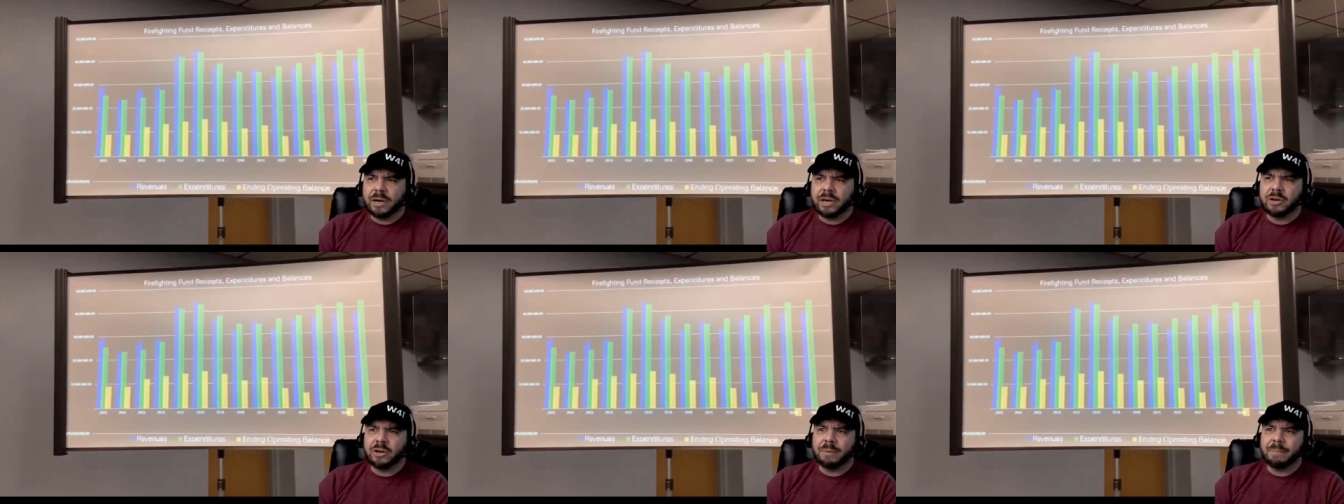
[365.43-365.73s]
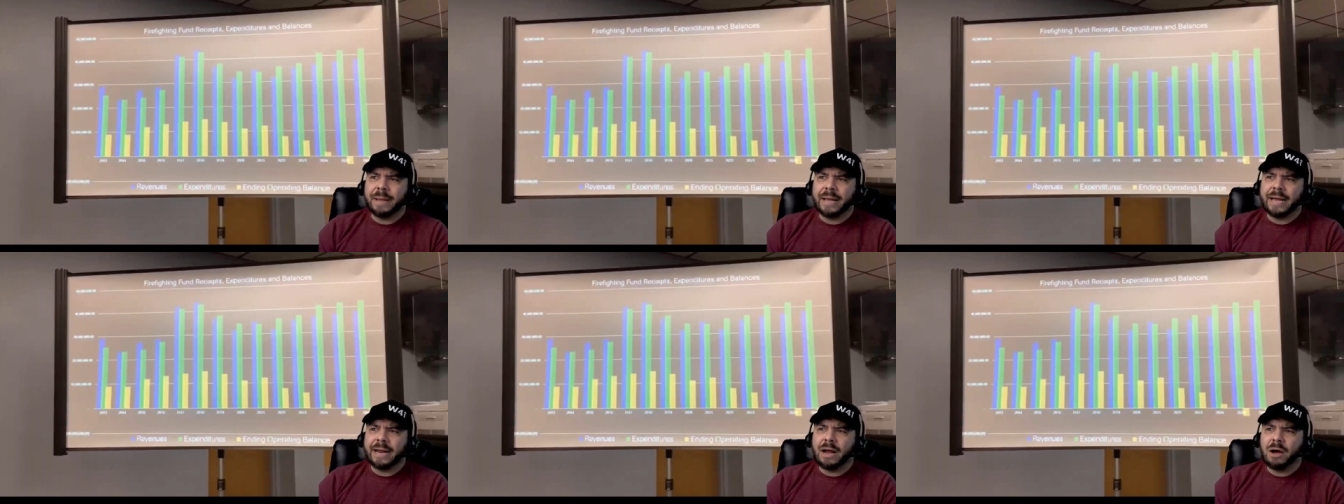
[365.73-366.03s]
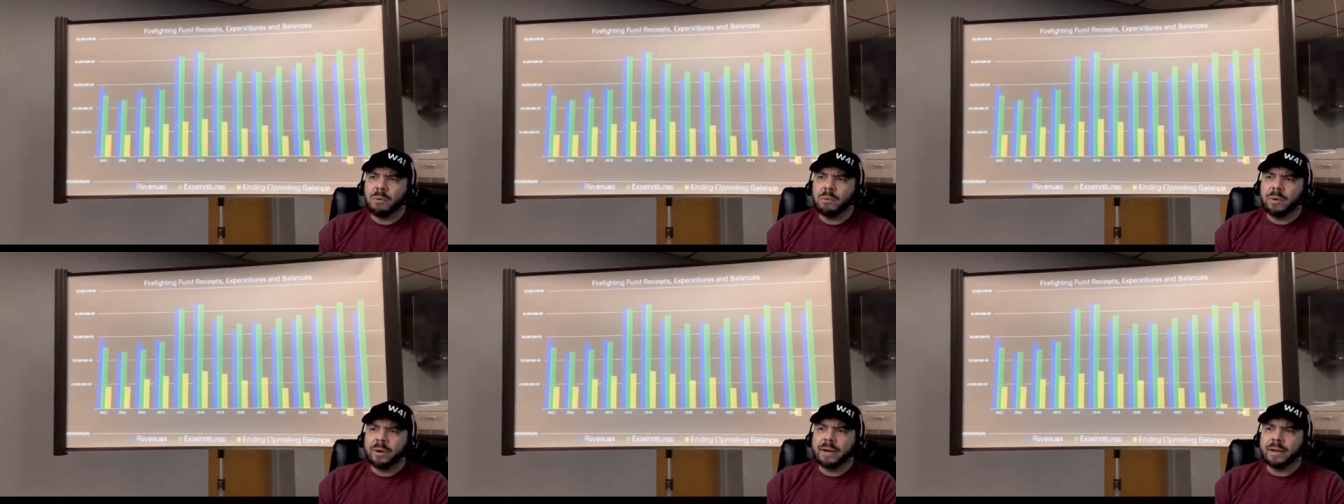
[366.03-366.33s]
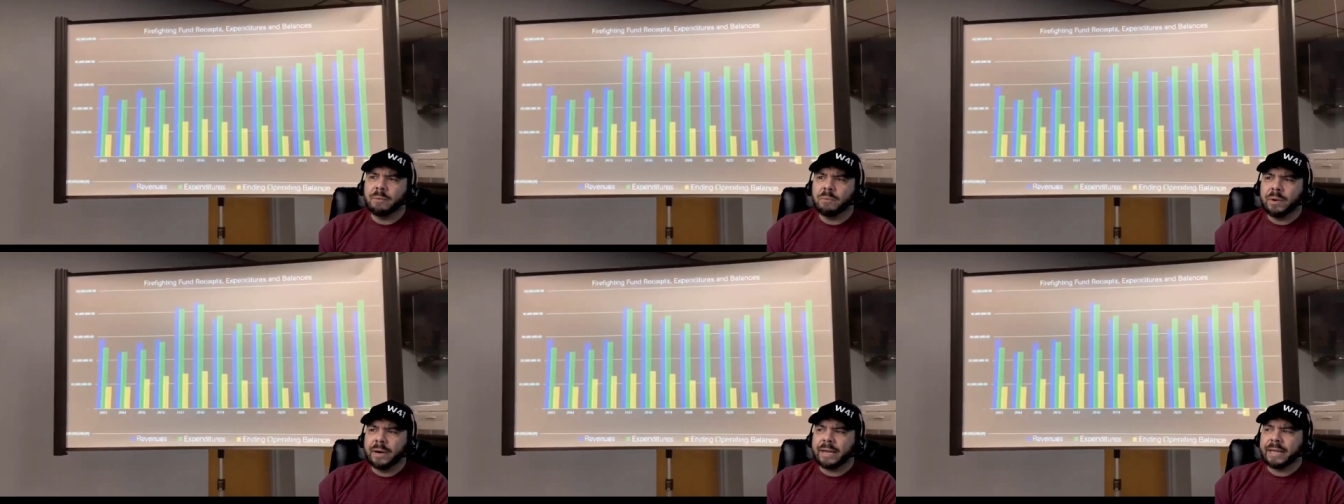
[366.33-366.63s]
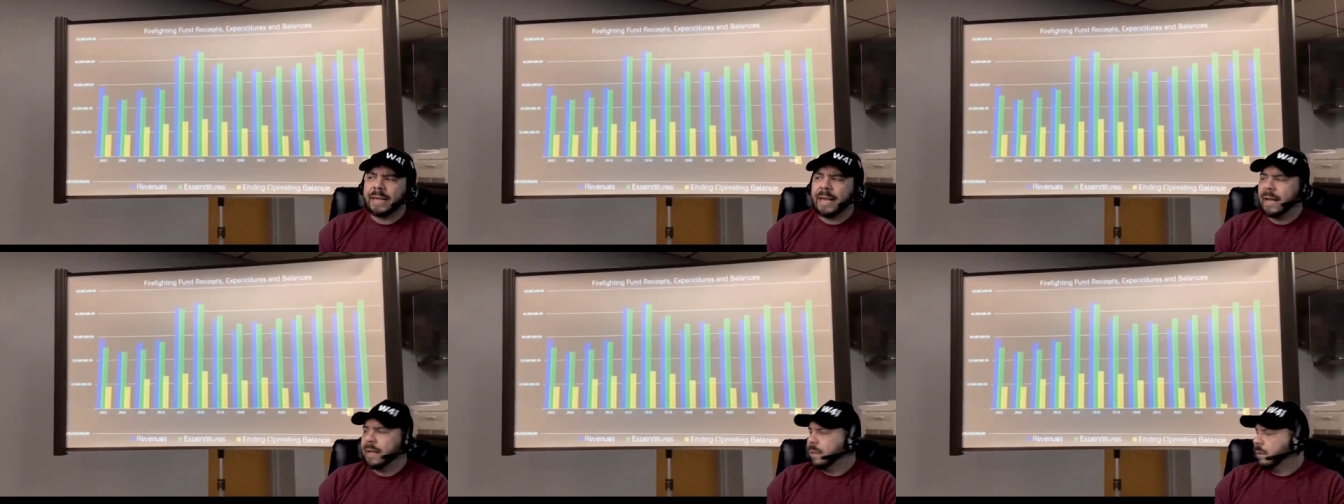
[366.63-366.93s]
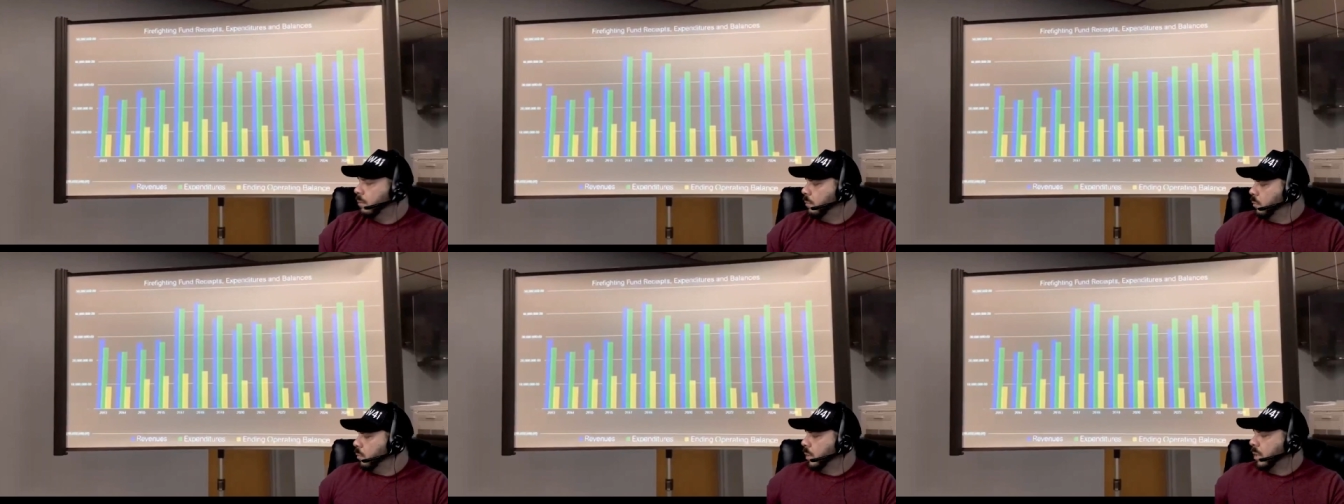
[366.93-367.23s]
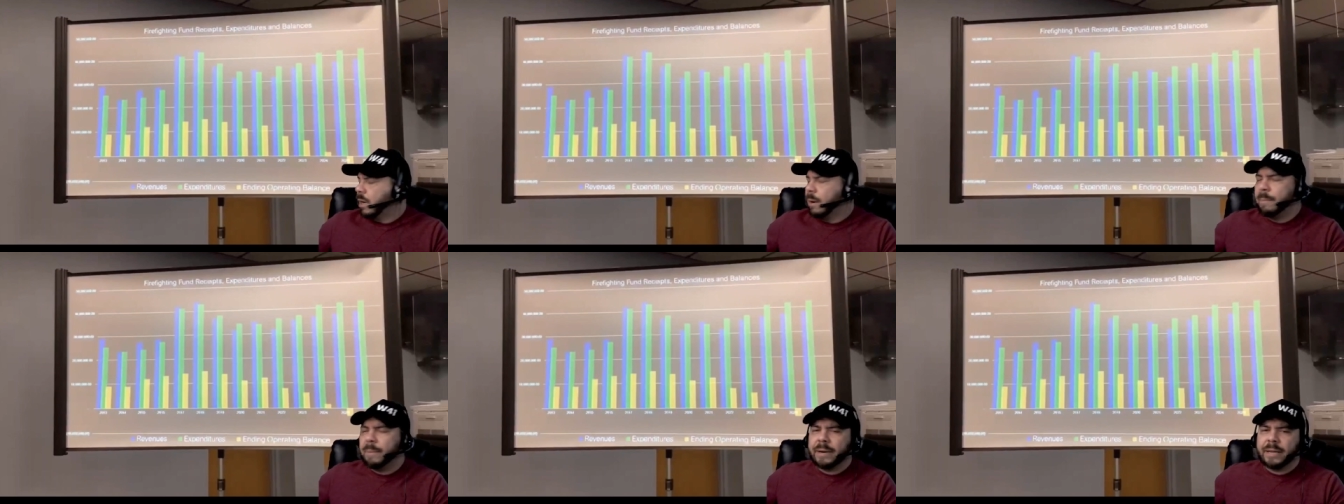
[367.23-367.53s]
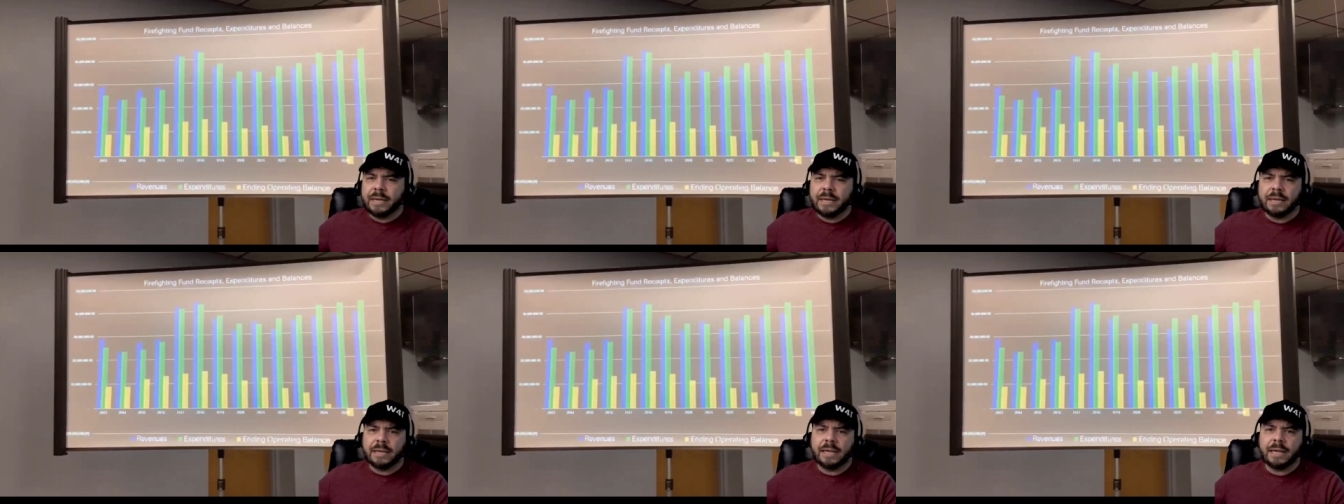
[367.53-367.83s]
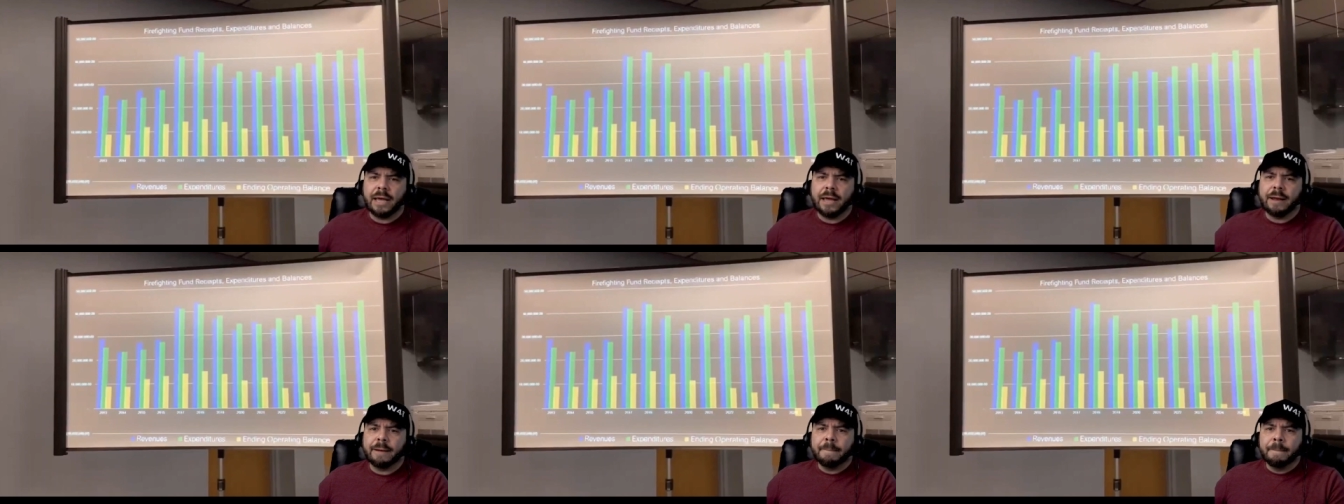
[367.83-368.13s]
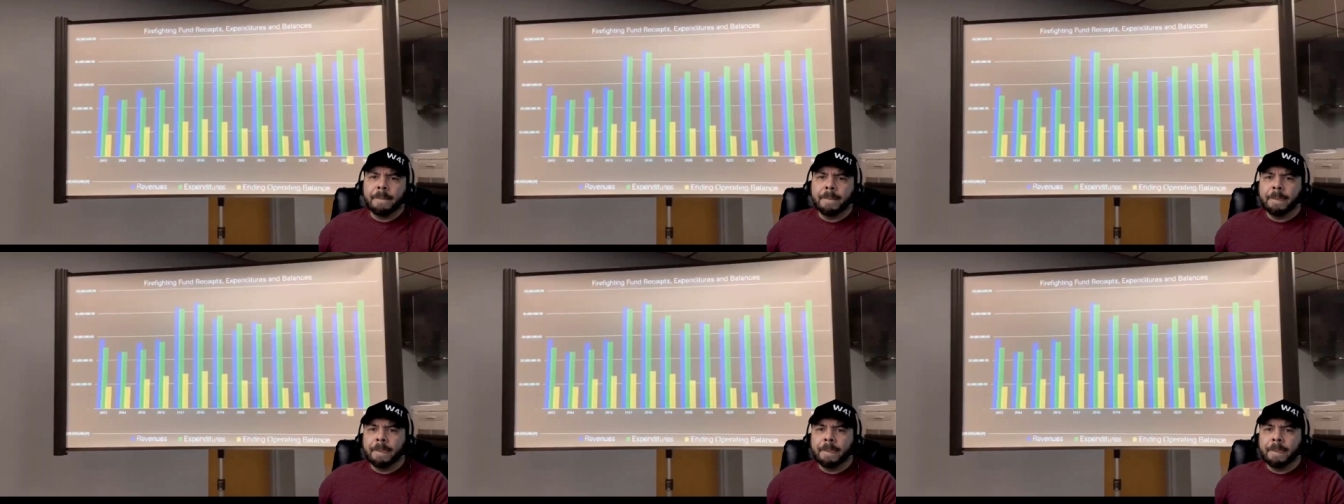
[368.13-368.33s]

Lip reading: I couldn't make it out what exact company he said.